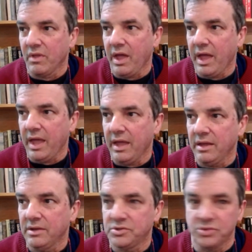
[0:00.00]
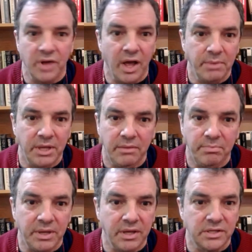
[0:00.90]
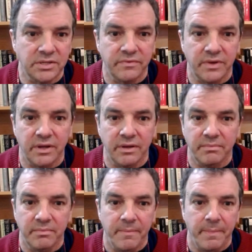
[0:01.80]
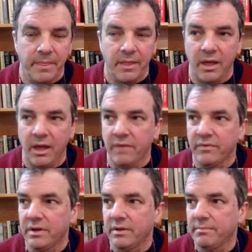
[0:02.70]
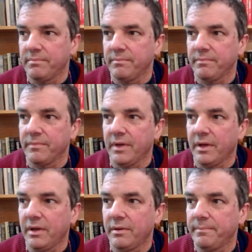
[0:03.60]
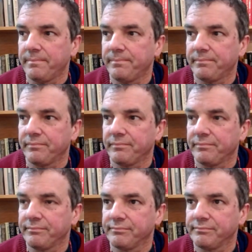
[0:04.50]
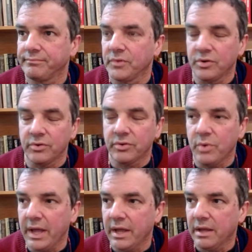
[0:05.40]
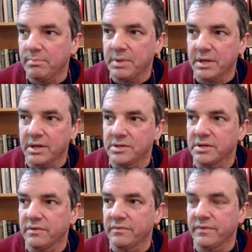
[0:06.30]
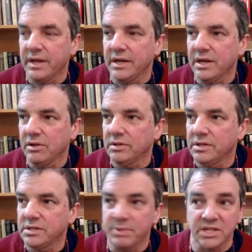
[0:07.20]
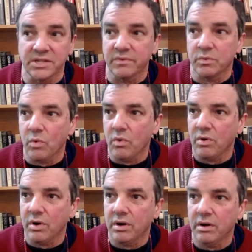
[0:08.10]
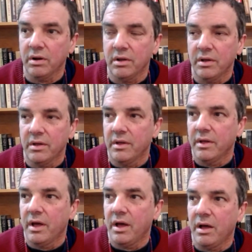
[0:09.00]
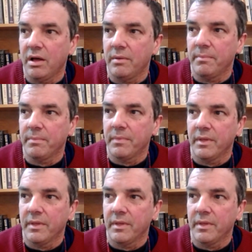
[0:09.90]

a tsunami, because of a of a um, earthquake, because of an illness, because of a war. Um,